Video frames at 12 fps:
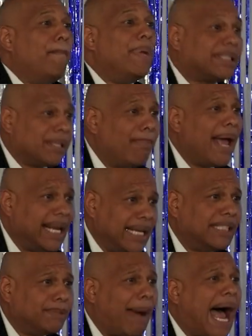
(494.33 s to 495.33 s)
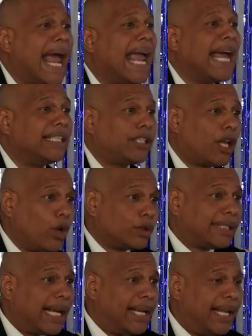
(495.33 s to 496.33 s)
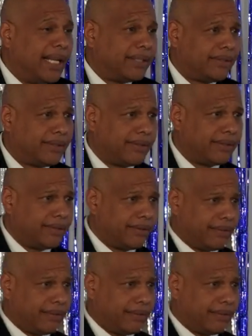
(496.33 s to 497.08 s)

Mr. Mendes, Maya Angelou said this.